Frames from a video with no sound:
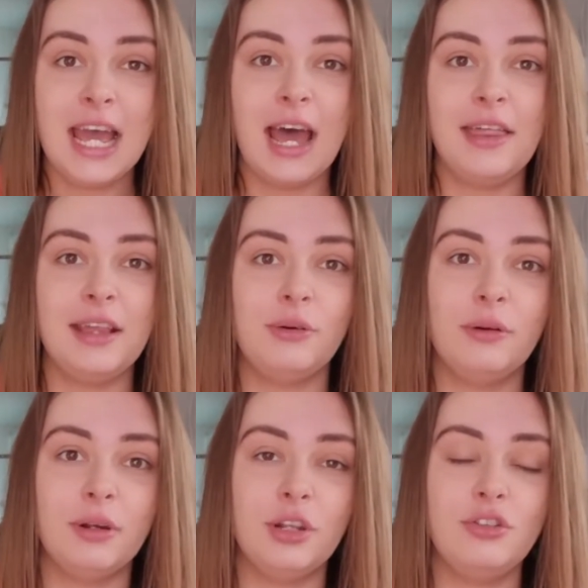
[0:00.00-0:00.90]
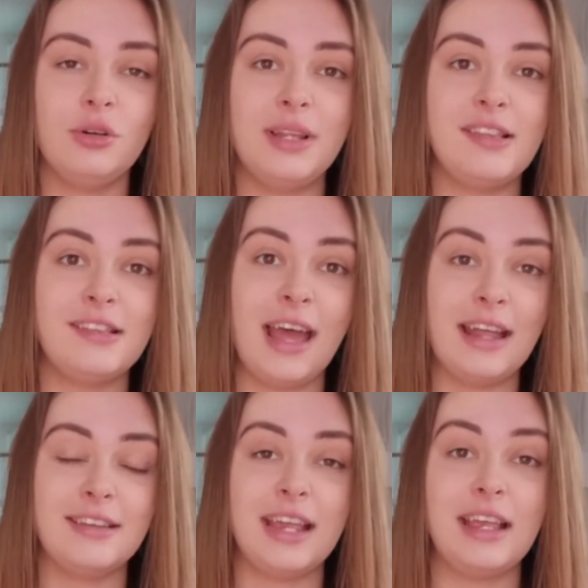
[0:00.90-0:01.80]
I think what I'm going to do
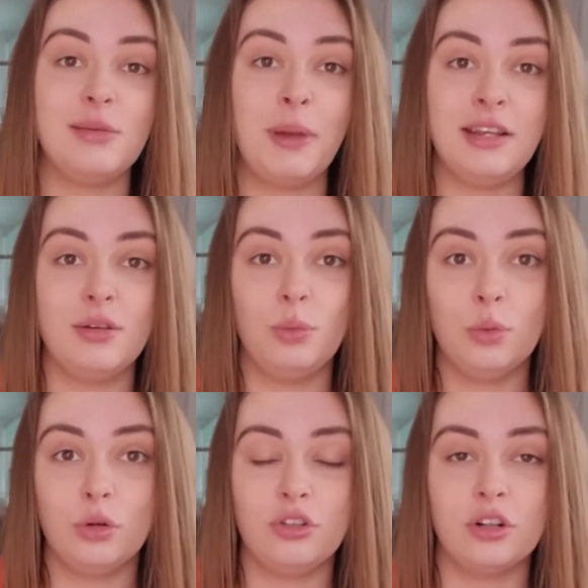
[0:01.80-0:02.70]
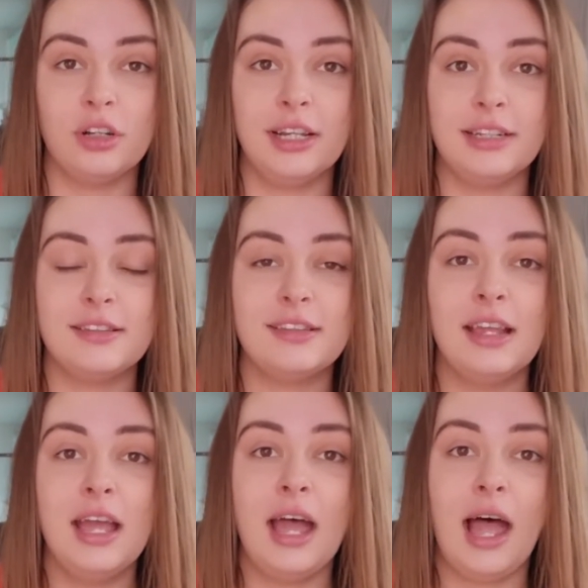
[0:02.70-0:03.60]
instead is paint it with watercolours
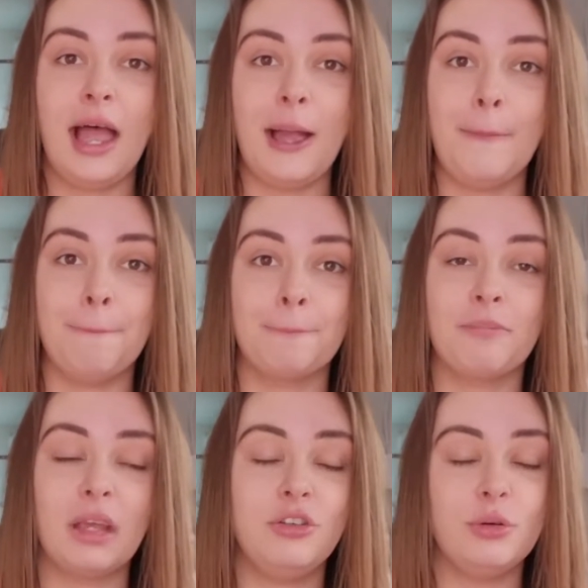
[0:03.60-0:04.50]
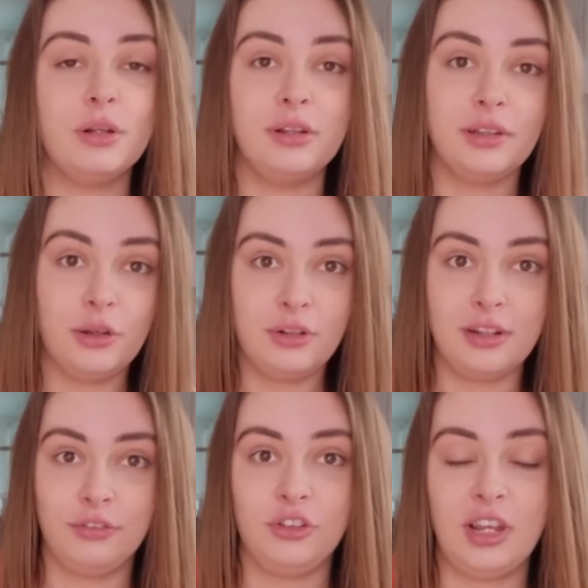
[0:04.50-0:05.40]
um, to do a load of
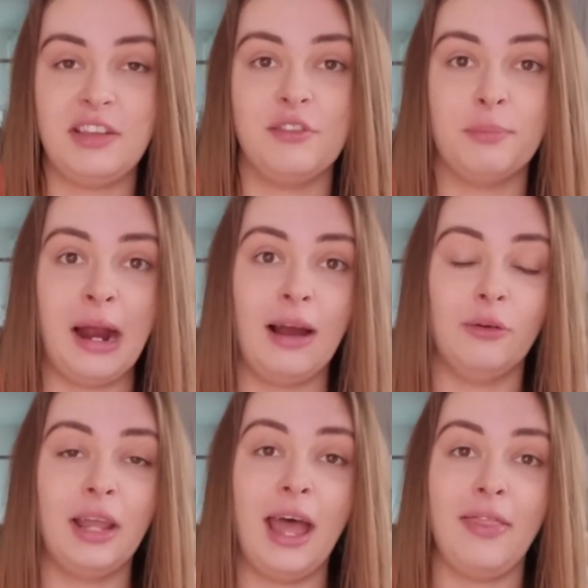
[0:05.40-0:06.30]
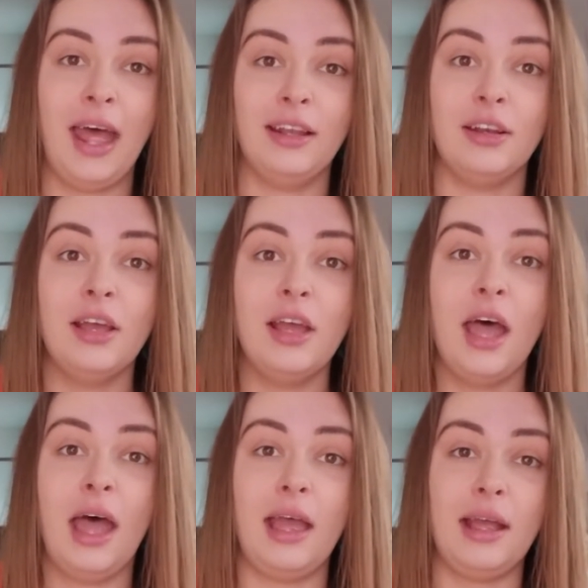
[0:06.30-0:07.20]
different shades of brown and then
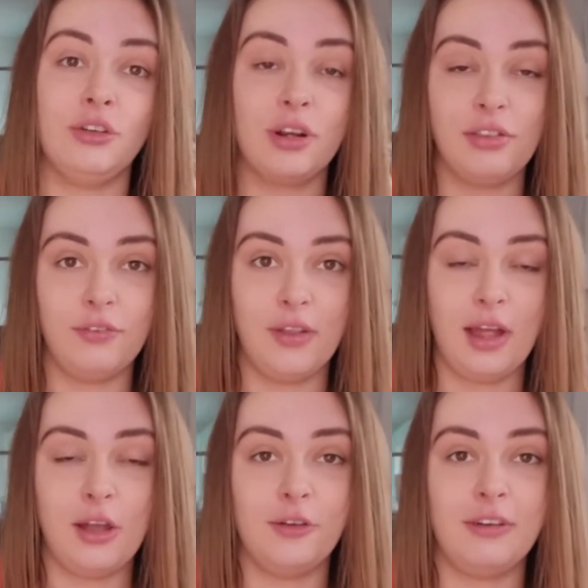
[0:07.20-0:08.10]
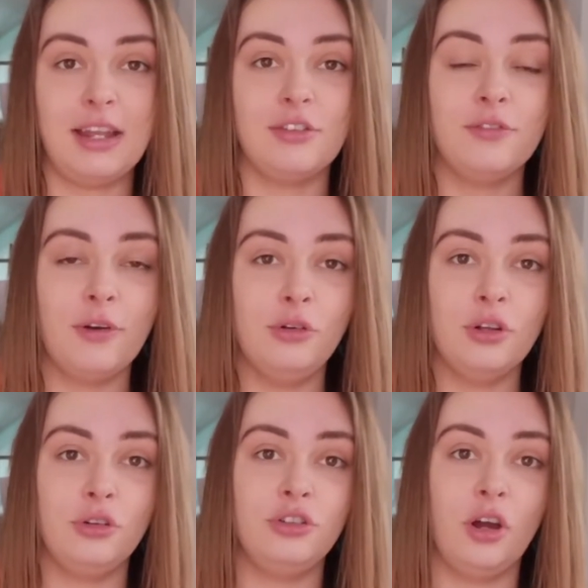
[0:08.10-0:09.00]
uh, transfer that over into
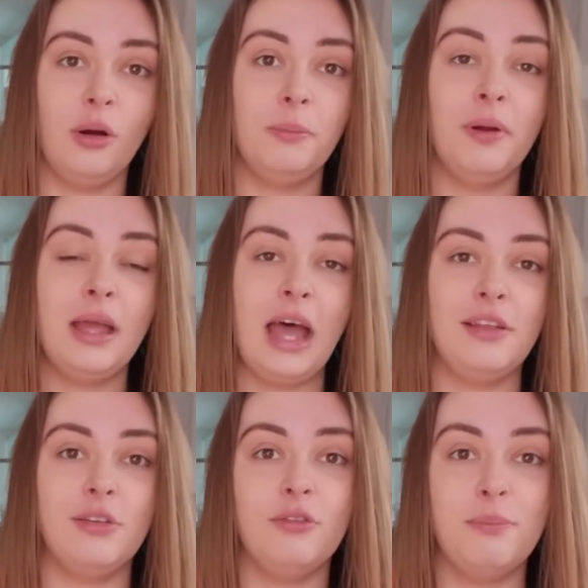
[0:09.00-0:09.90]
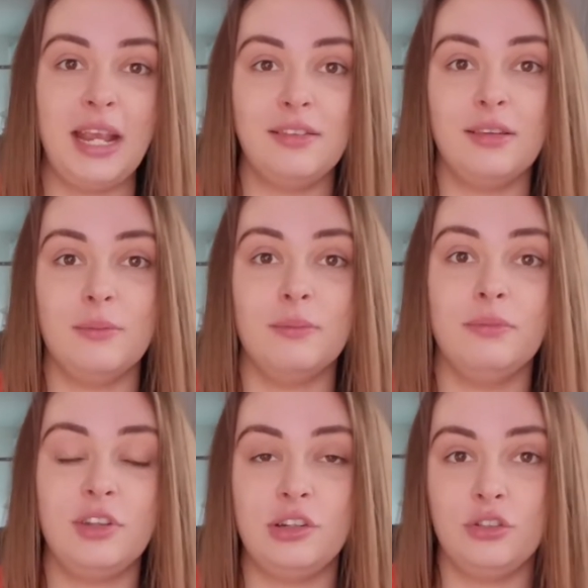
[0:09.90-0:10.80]
Photoshop and sort of make some
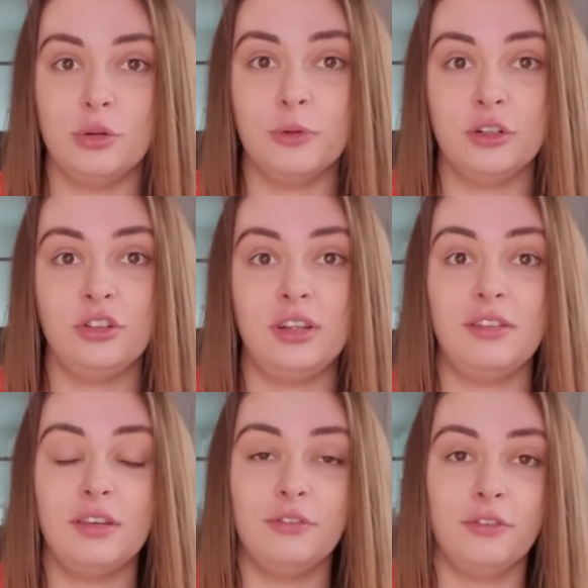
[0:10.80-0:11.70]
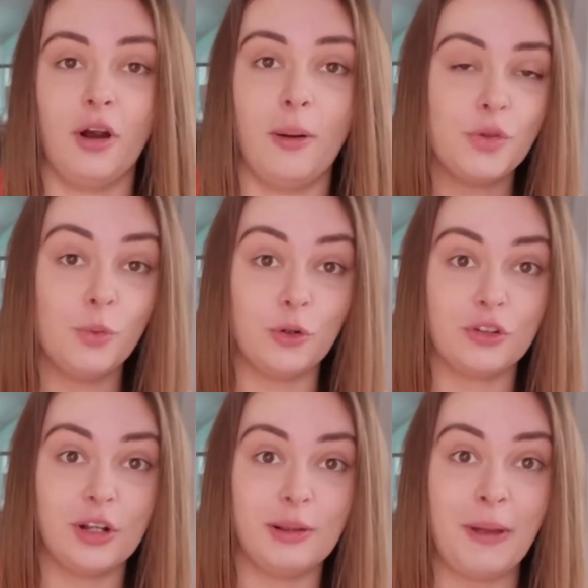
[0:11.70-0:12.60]
digital brushes from the
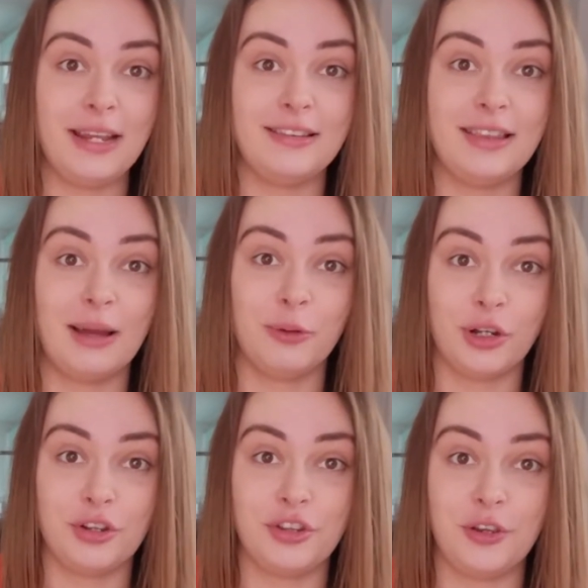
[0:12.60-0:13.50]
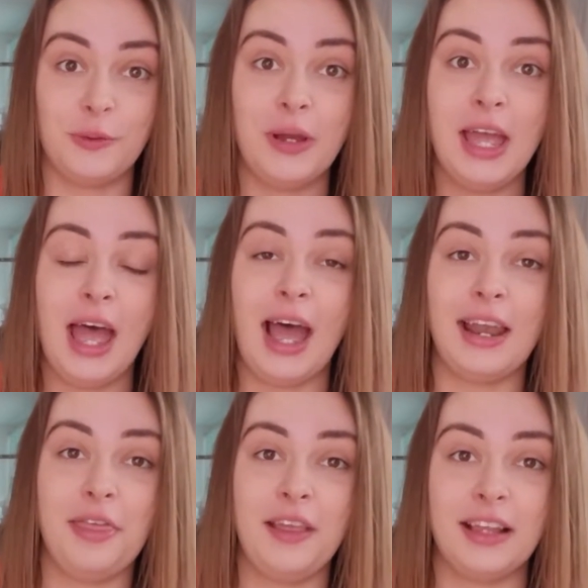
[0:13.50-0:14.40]
watercolour painting that I'm going to do and
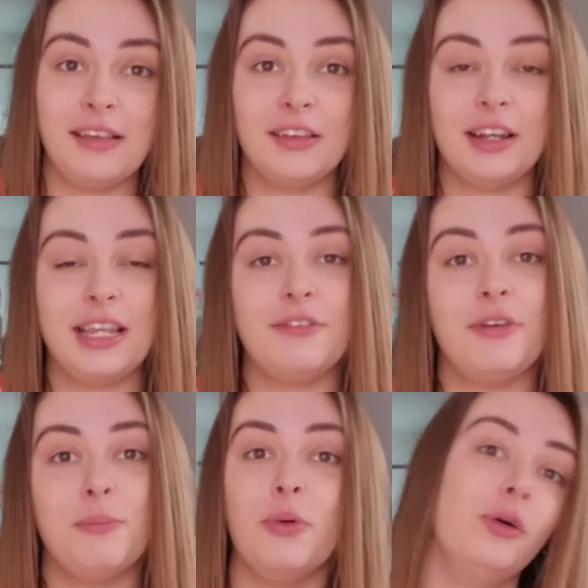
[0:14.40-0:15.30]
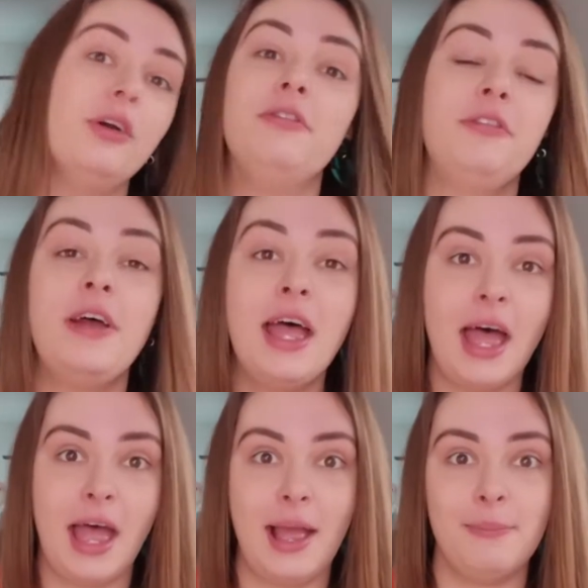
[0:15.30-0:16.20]
I think that's going to give it more of
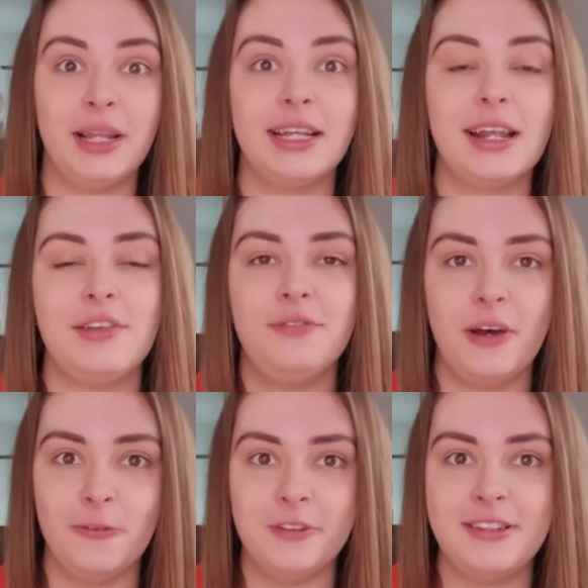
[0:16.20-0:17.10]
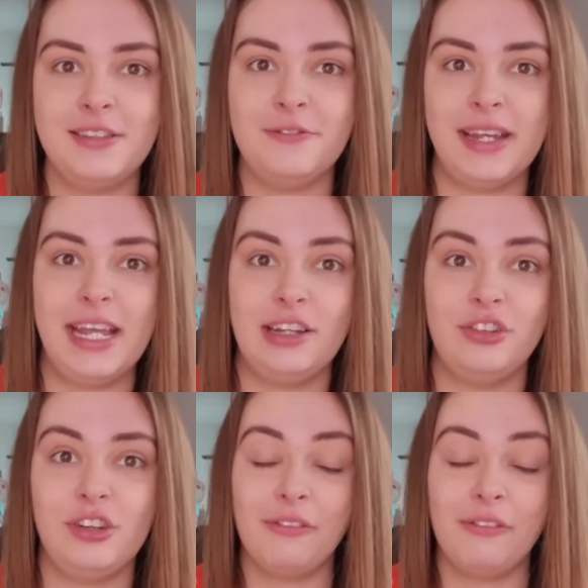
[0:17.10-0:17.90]
um, like a nice velvety finish.